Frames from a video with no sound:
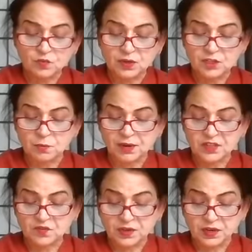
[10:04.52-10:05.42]
what is
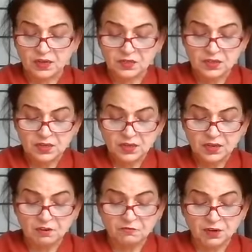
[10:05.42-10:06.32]
best for us
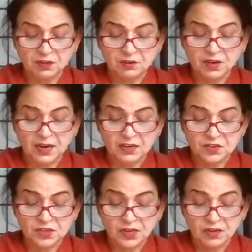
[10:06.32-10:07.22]
and whatever
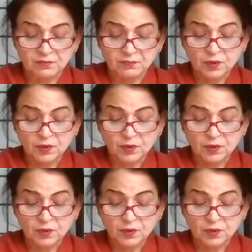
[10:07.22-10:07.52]
ends are.